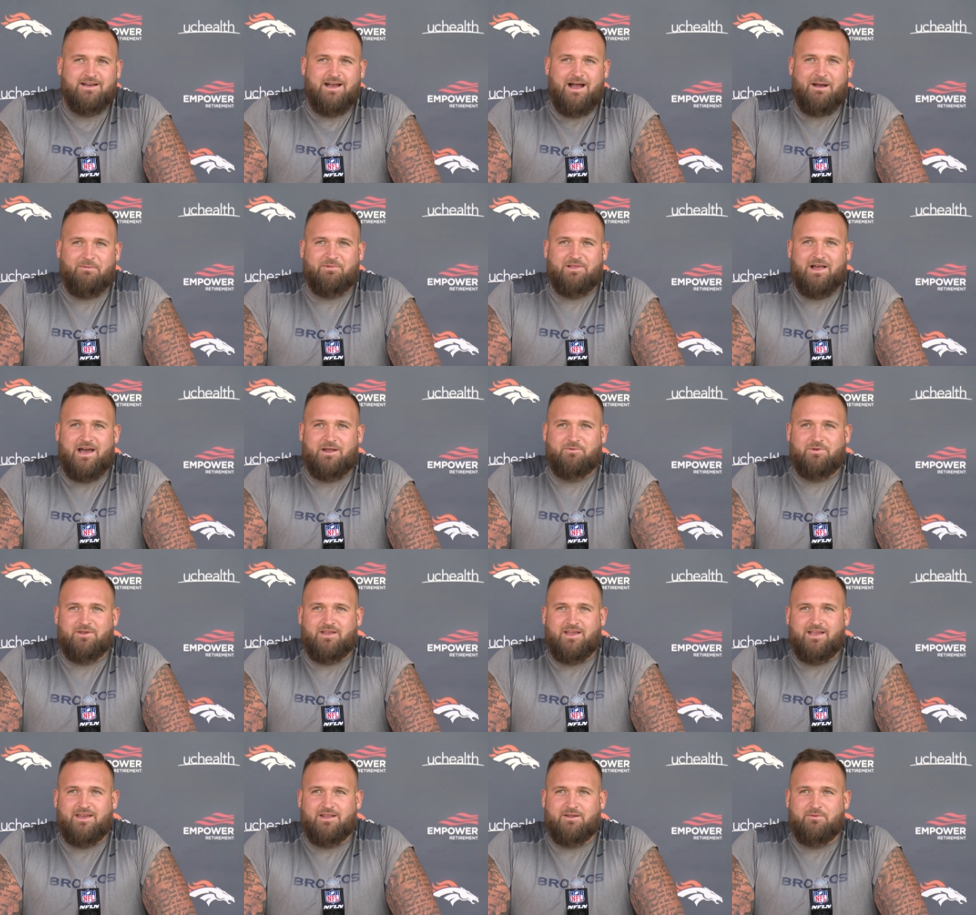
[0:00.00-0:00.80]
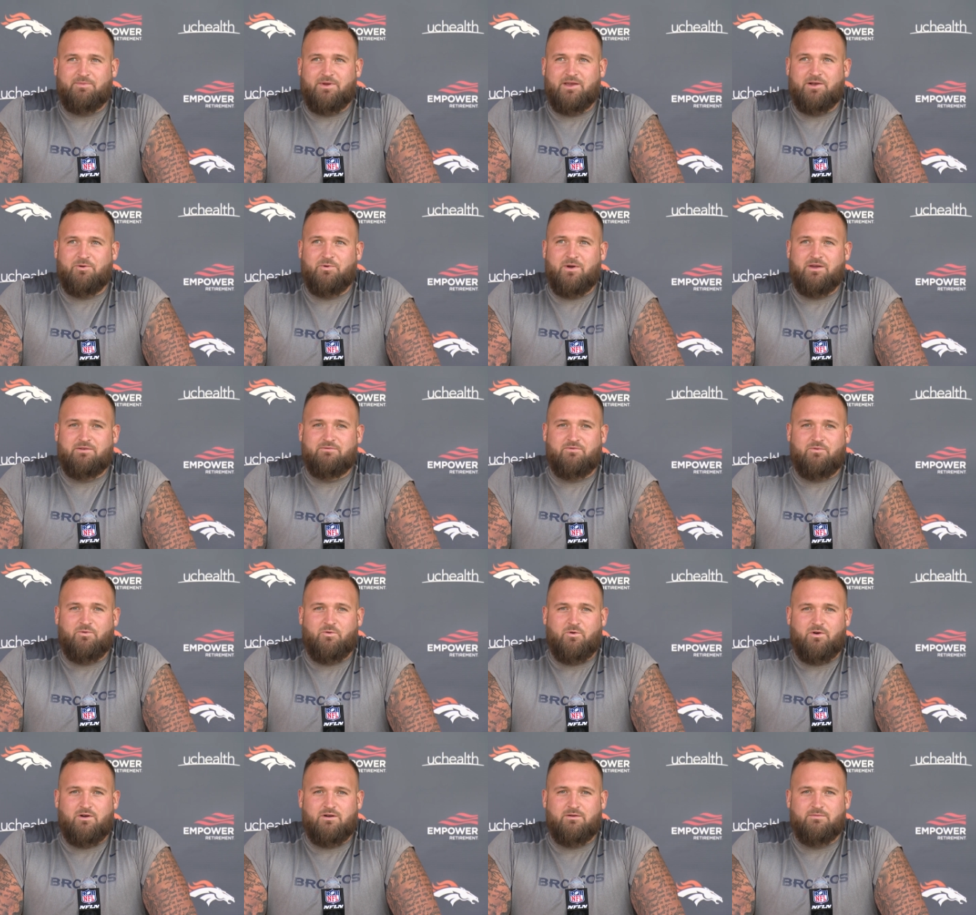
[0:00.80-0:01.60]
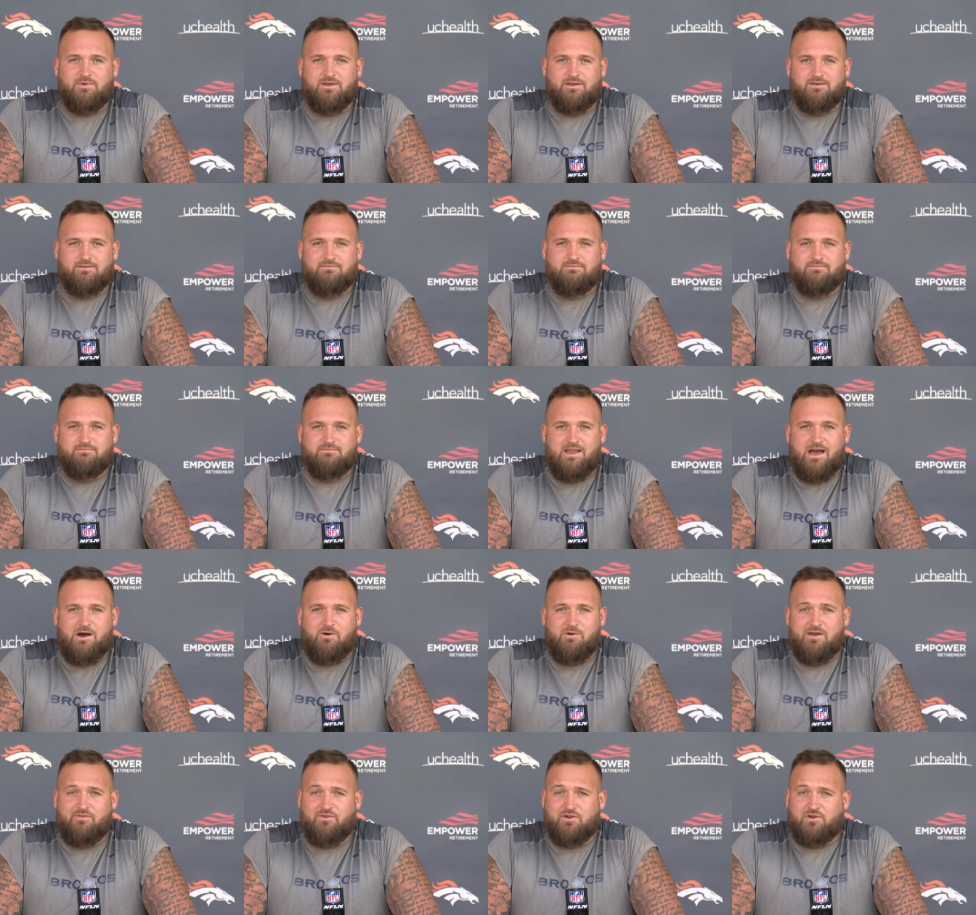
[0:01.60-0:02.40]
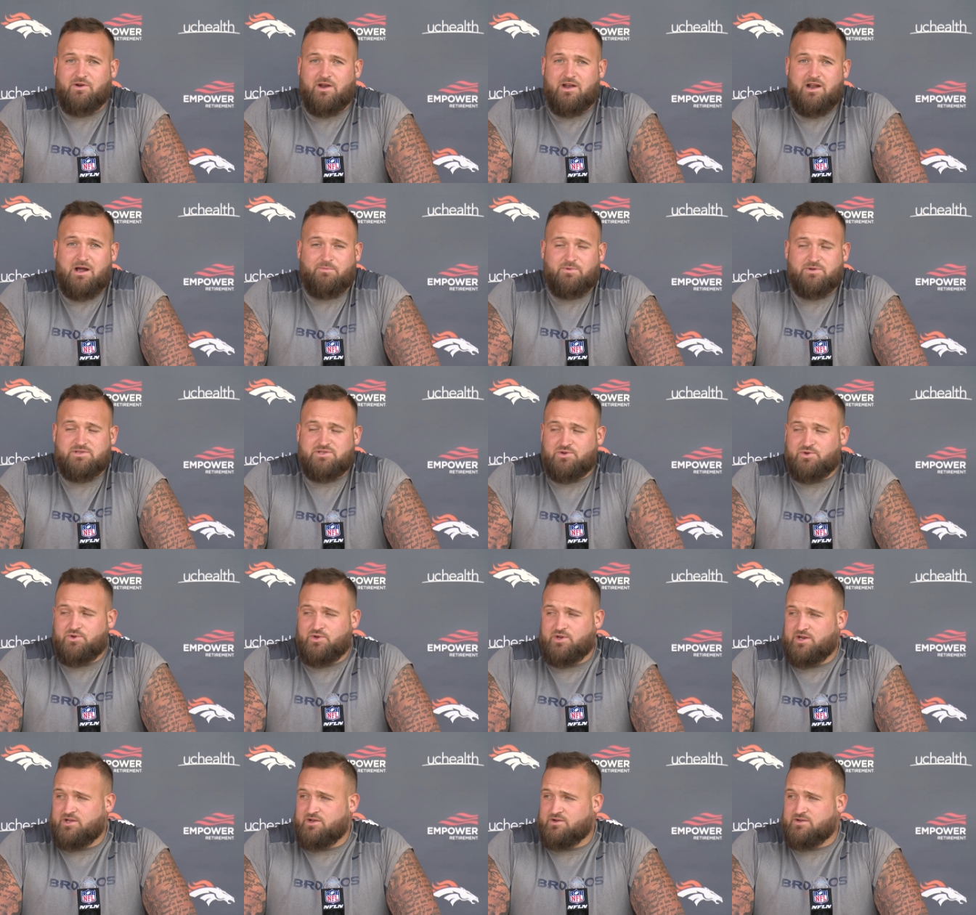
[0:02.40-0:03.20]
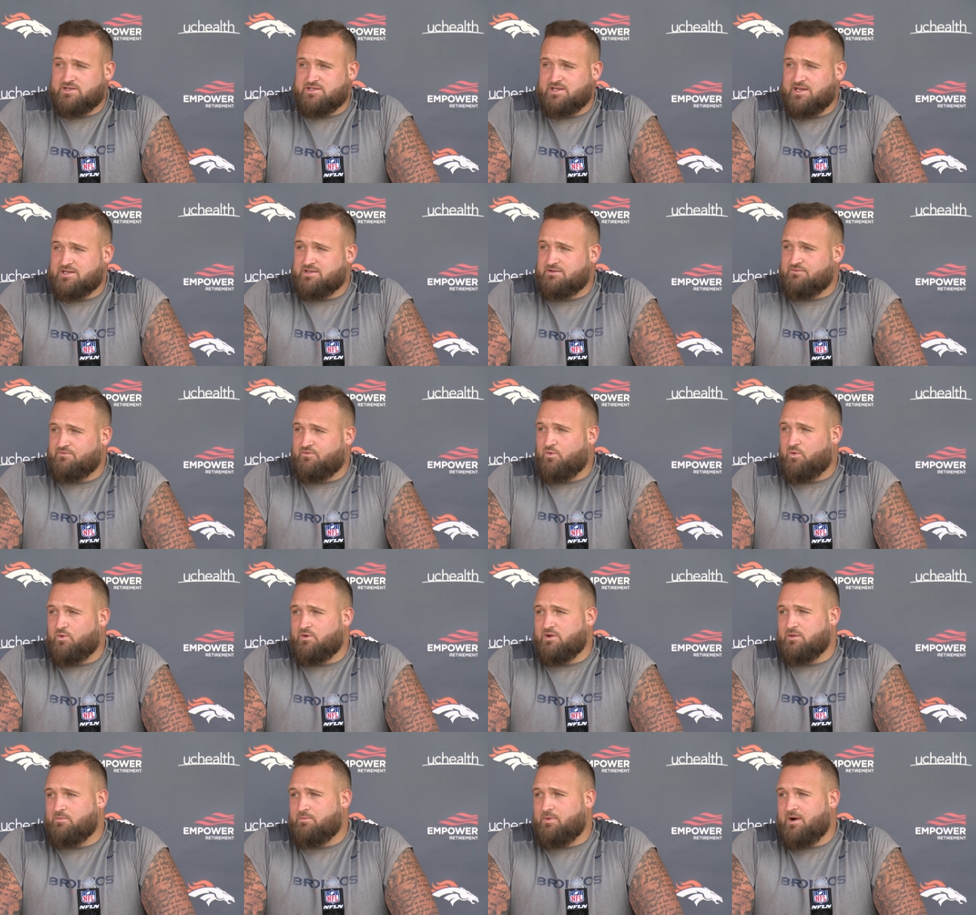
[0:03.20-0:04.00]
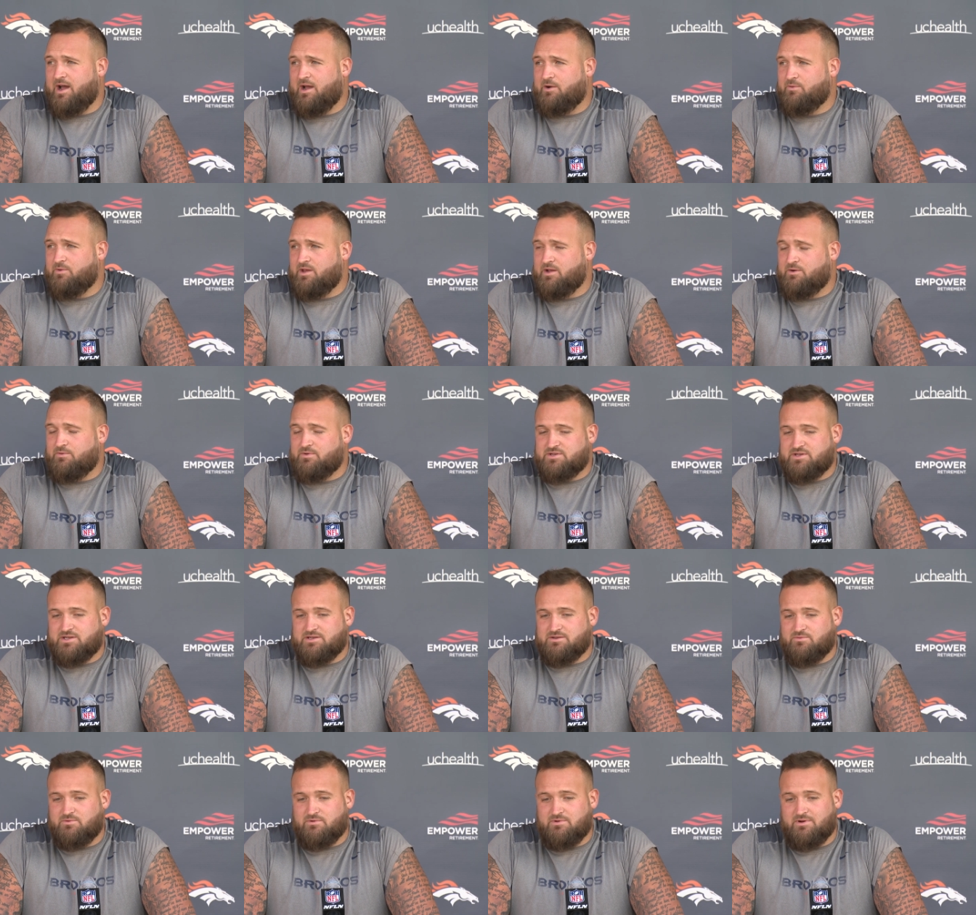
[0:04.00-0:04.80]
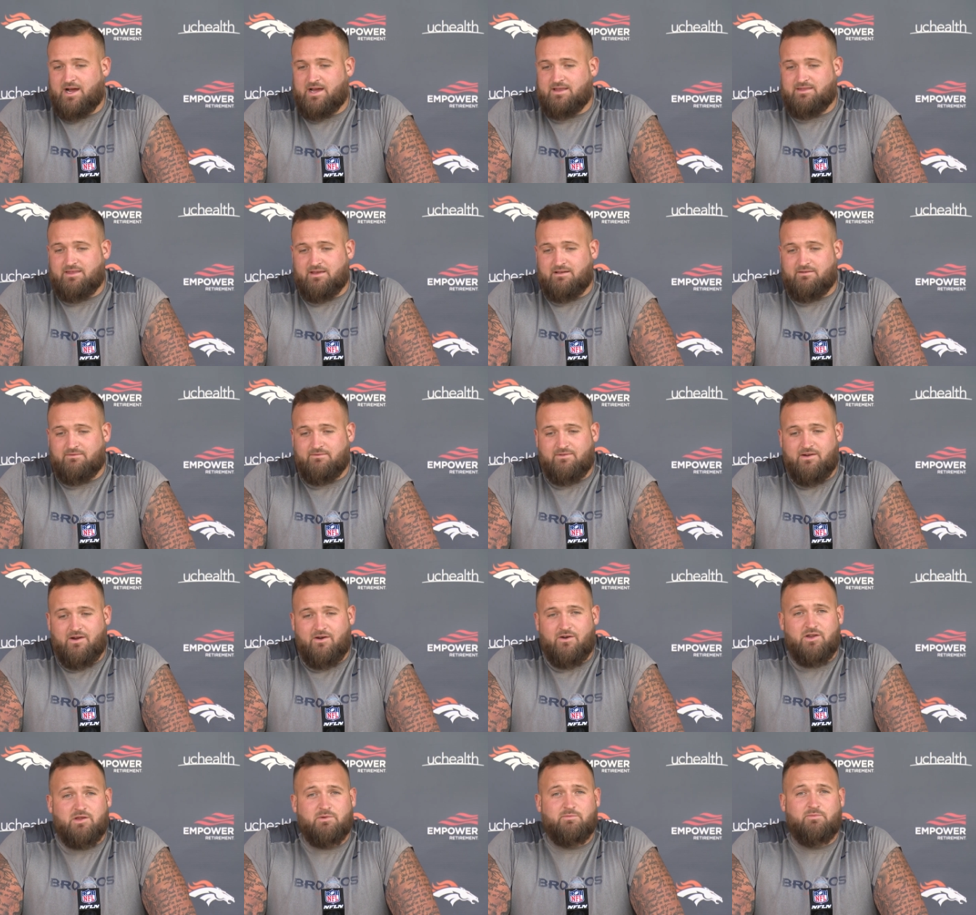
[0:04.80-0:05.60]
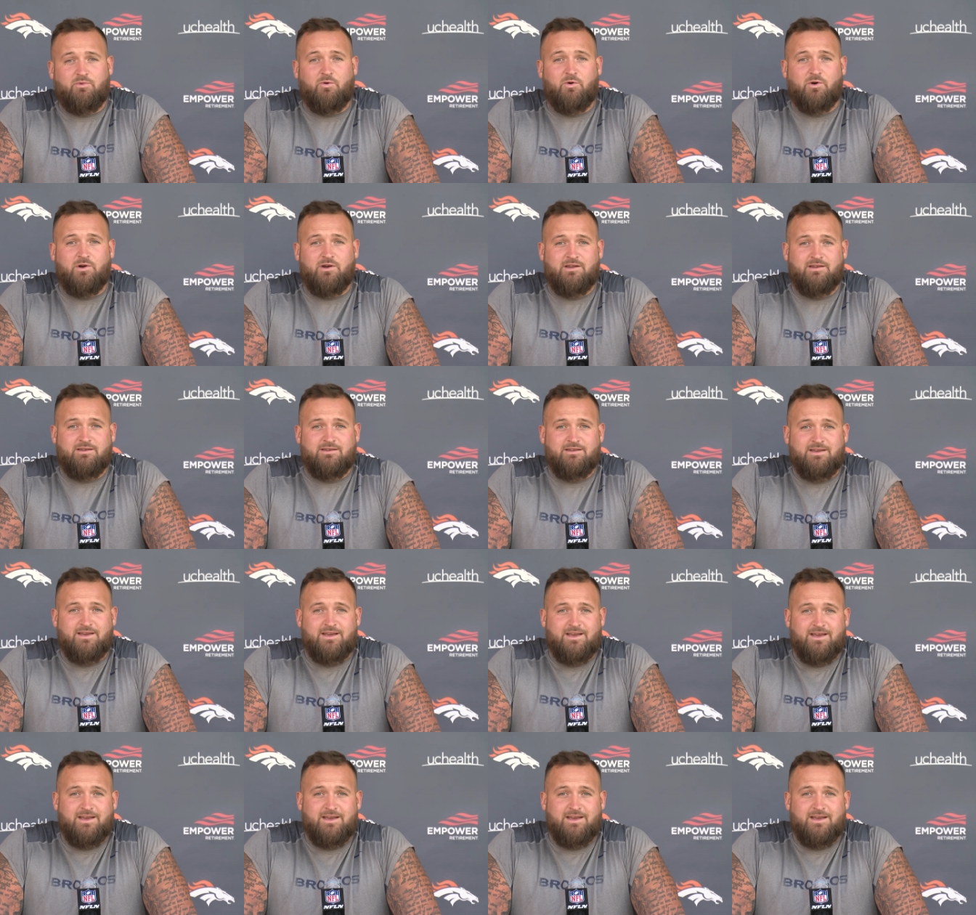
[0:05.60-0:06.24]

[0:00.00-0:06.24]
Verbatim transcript: I'm glad we could get a big win for them, and now we have a great opportunity to go six and four in the bye week, which is I think very important